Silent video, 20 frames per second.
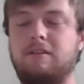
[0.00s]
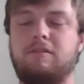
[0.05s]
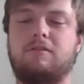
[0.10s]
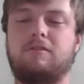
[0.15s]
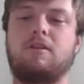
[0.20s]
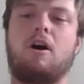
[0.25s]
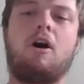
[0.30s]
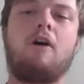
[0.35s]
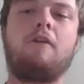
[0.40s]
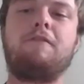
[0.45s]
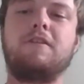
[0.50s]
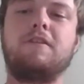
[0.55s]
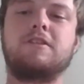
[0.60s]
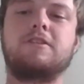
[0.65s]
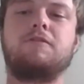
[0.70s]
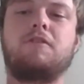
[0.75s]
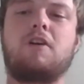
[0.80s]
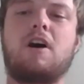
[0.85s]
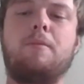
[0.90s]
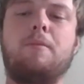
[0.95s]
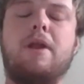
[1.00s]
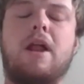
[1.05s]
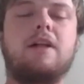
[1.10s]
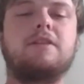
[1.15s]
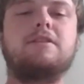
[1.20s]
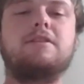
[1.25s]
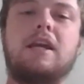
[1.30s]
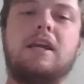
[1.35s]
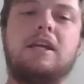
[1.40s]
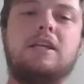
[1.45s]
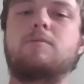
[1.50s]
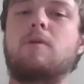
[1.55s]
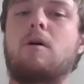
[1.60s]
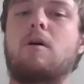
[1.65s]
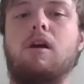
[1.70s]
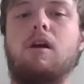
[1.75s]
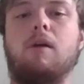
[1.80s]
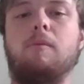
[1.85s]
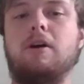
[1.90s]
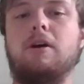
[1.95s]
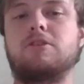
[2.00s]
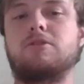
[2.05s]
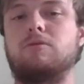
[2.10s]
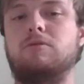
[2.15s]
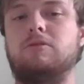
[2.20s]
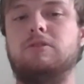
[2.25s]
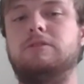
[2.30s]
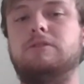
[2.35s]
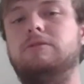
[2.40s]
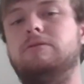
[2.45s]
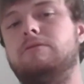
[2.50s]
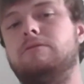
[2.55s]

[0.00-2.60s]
the offensive lineman, I'd say he's probably our best one.